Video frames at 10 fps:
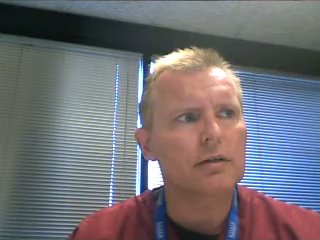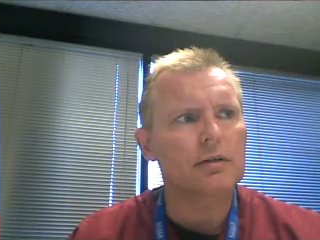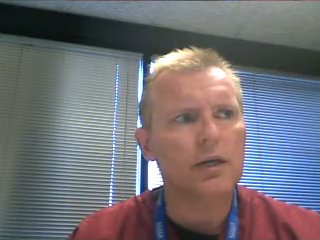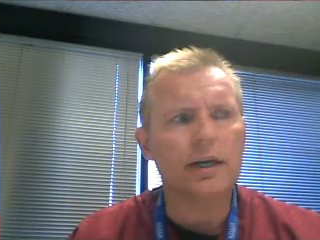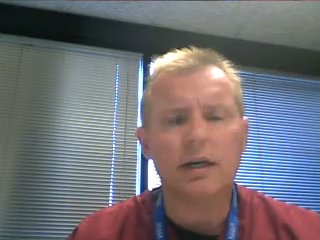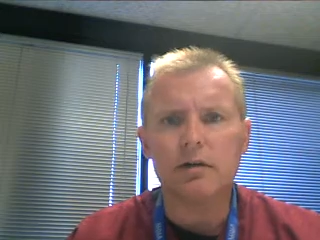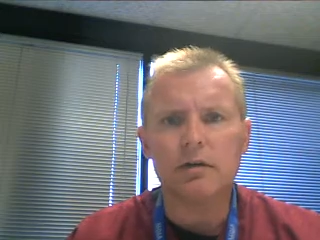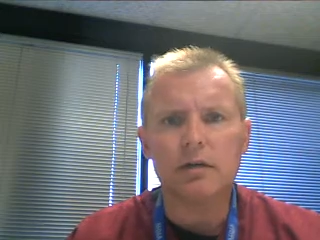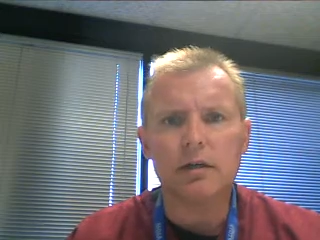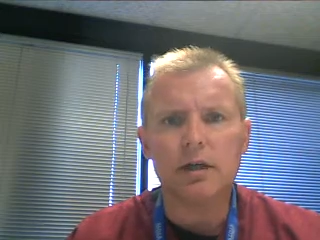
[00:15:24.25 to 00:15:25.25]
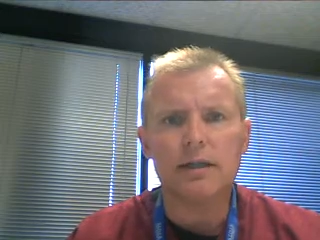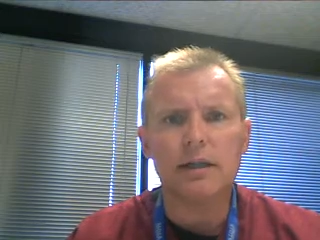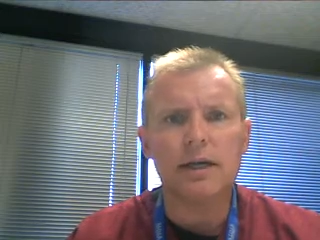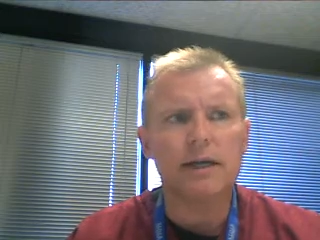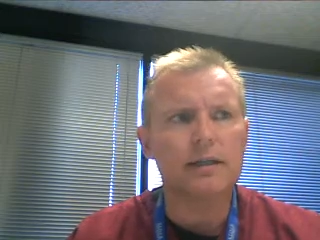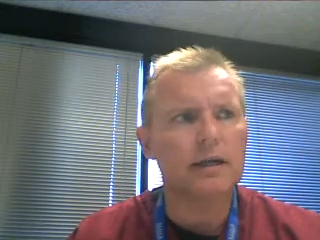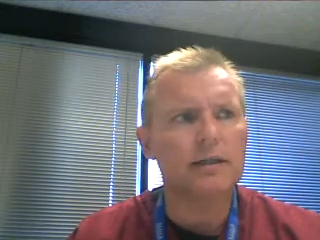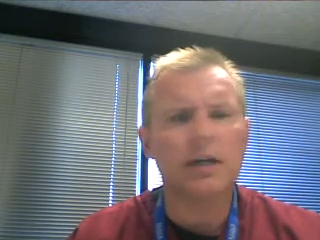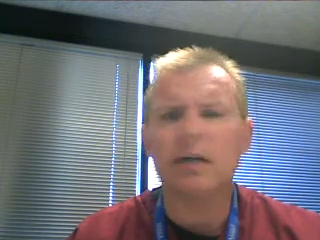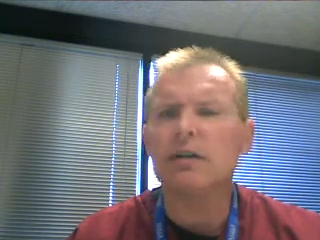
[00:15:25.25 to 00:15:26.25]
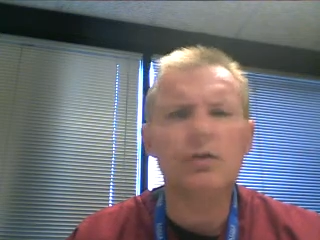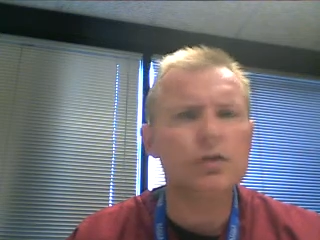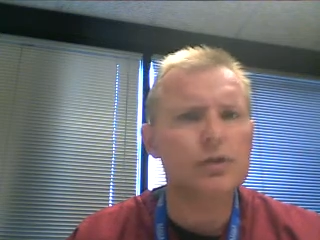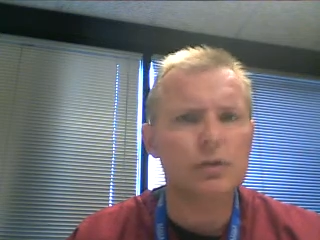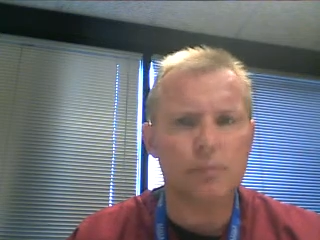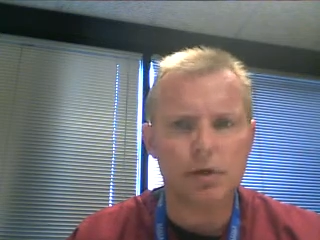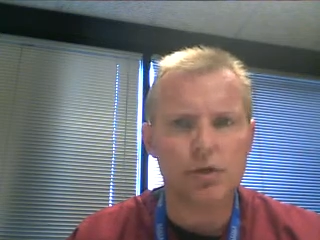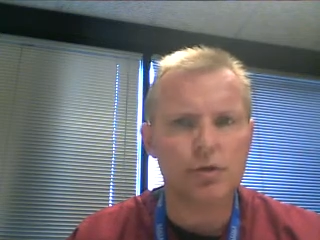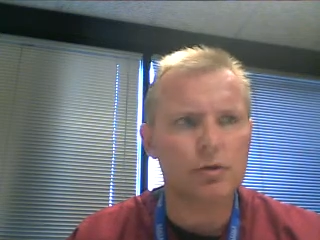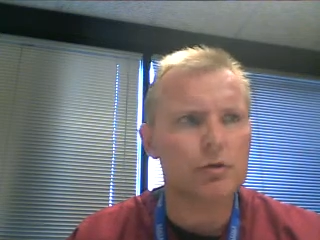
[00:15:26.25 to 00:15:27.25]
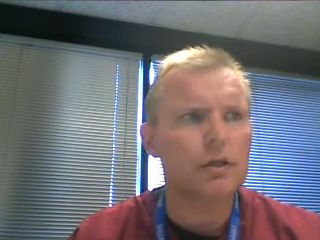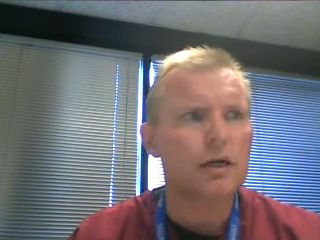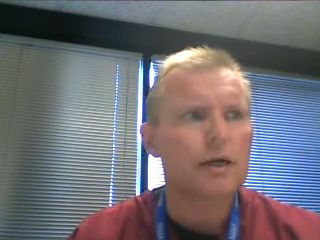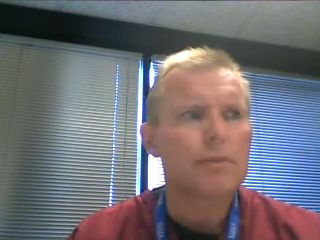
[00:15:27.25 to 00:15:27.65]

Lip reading: take a look at that. They are super short.